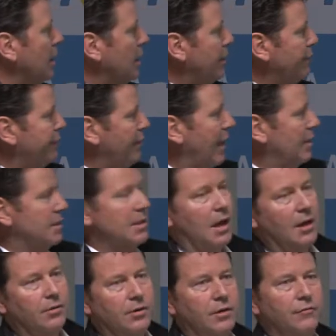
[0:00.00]
If that
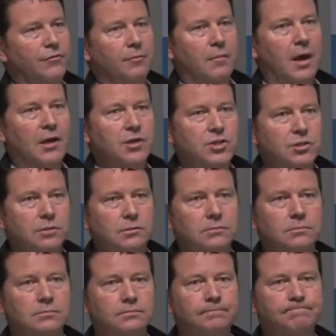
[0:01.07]
data and
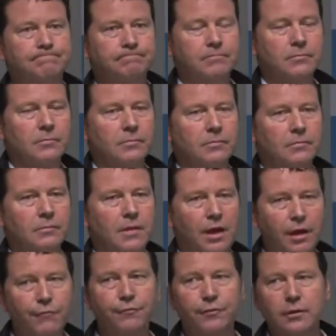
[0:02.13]
information
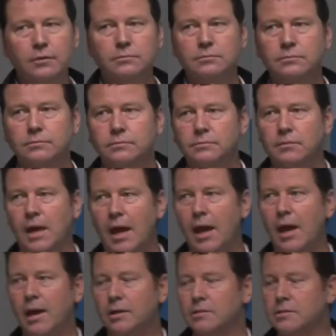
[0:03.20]
effort
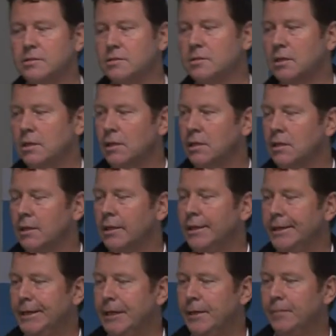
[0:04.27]
has
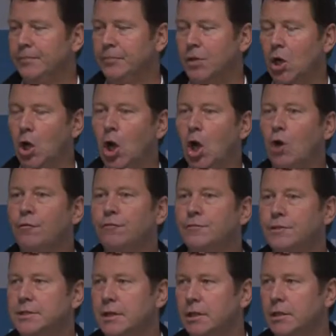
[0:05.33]
Um, low
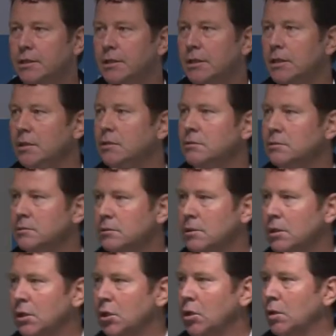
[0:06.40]
fidelity,
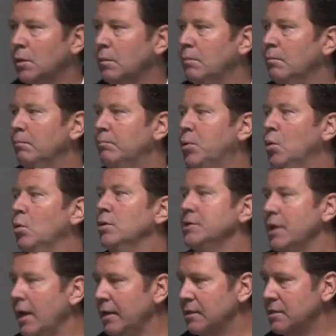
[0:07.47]
poor
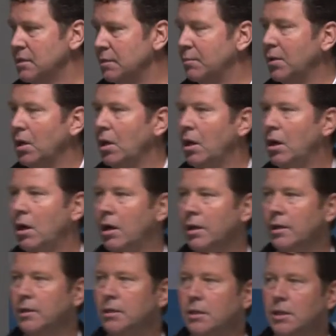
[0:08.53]
data
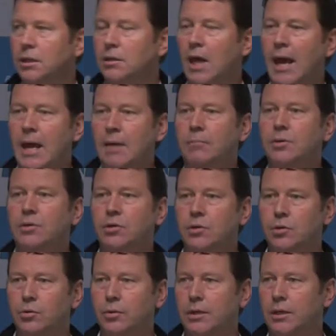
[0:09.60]
supply,
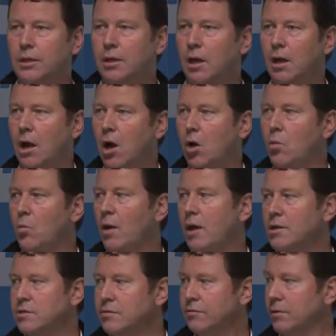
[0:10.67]
ambiguity, and a whole
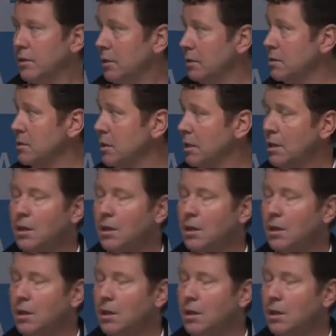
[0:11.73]
range of things.